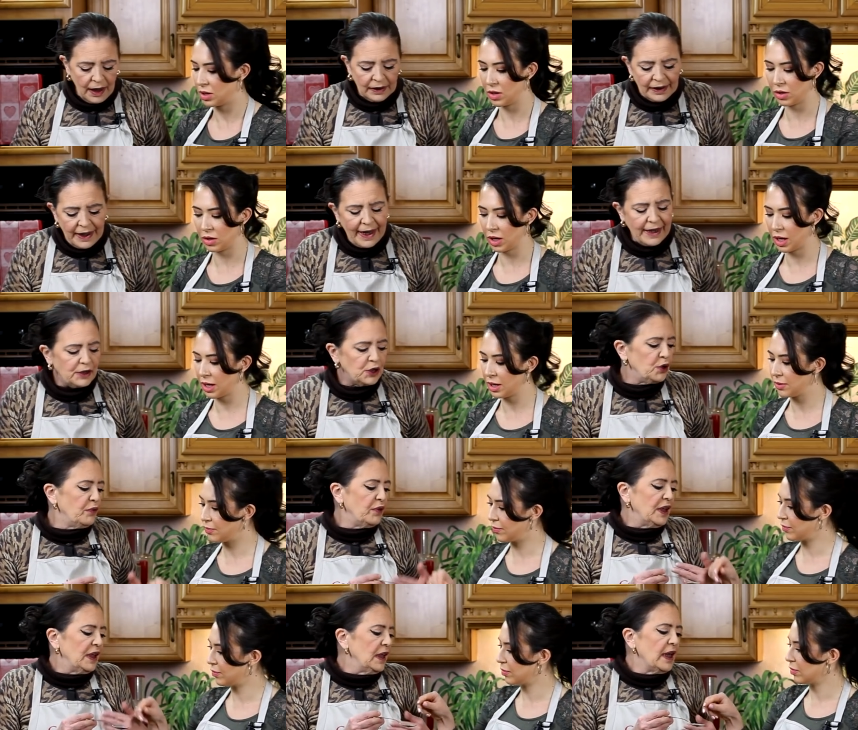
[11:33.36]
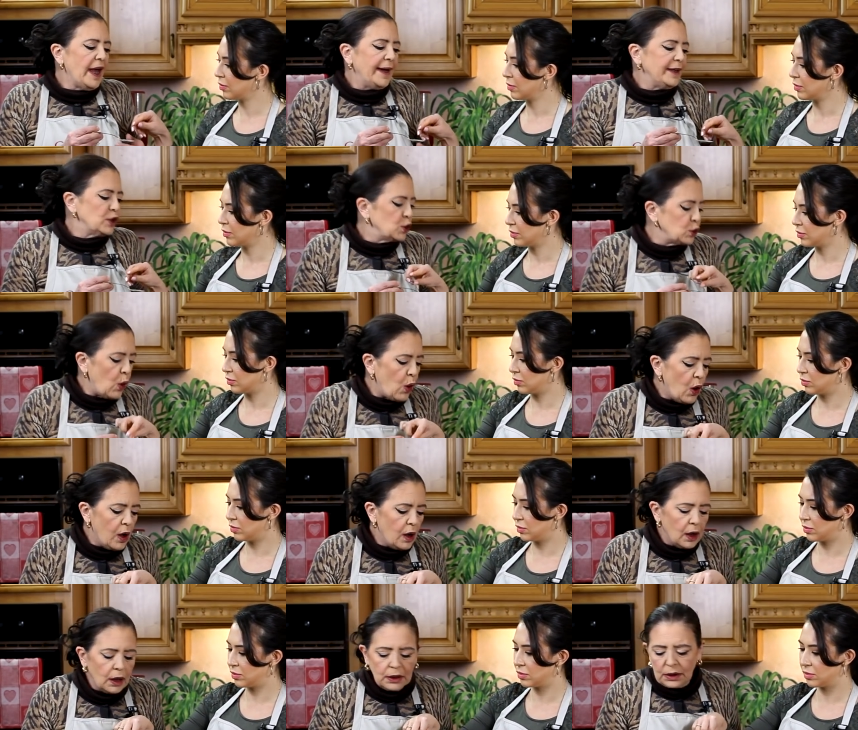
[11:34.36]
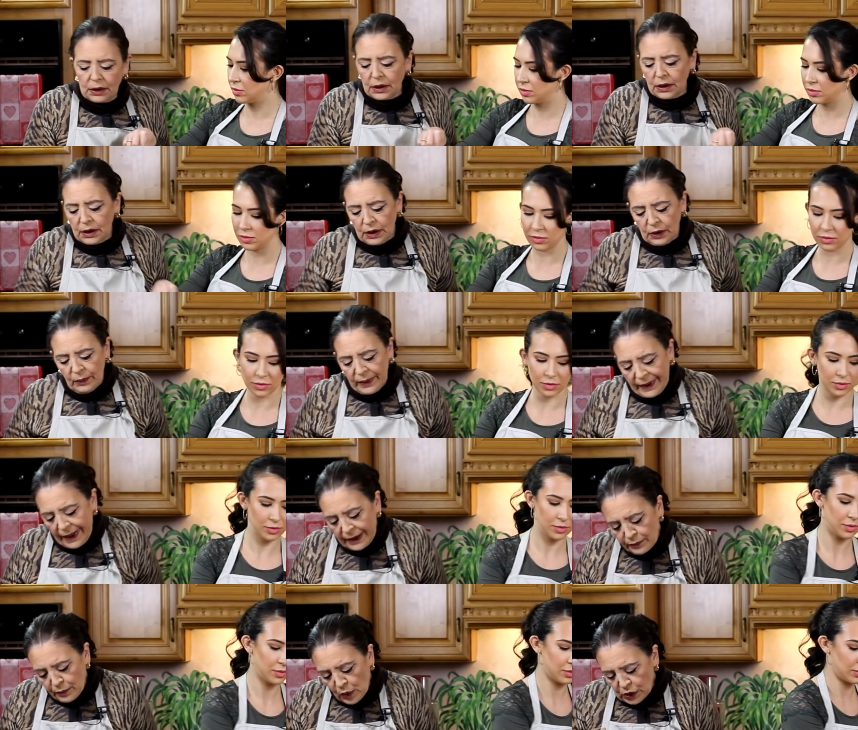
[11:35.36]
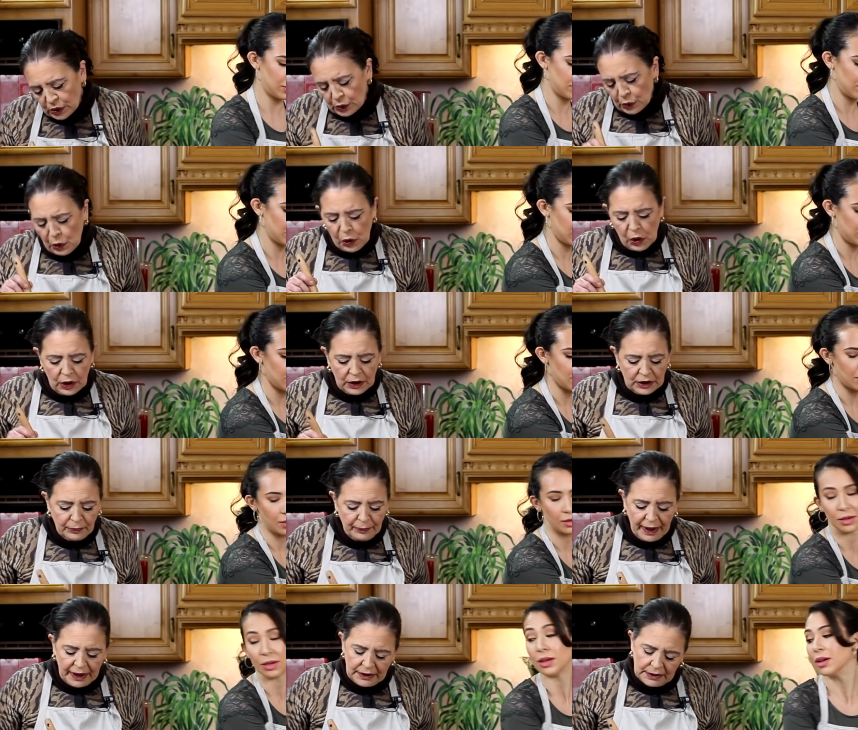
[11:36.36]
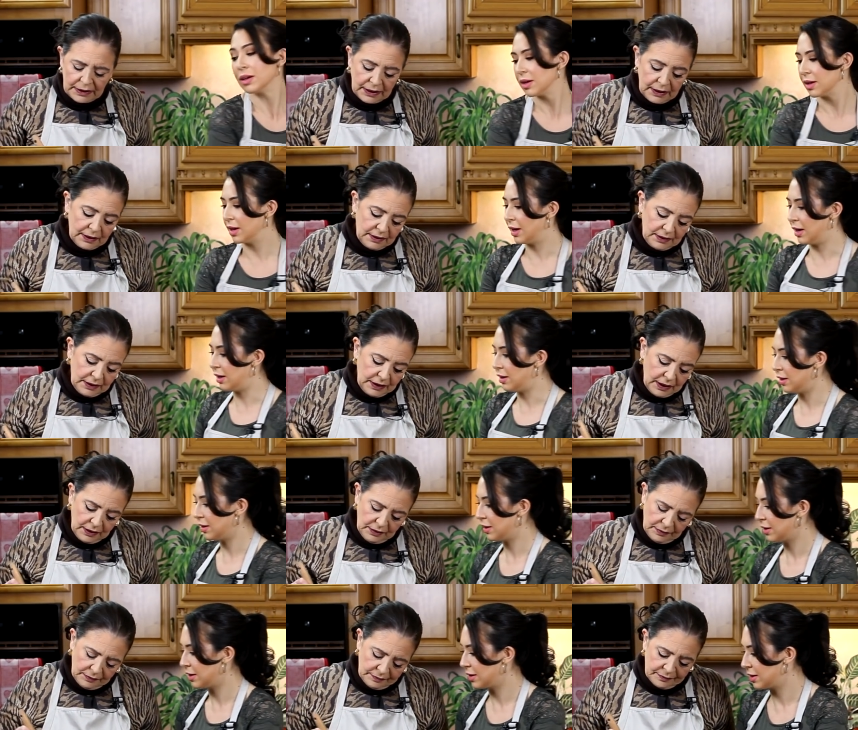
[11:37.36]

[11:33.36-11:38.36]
Speaker 1: Unless okay. you really like salt, uh, you want to add more salt, but uh, ah. you know.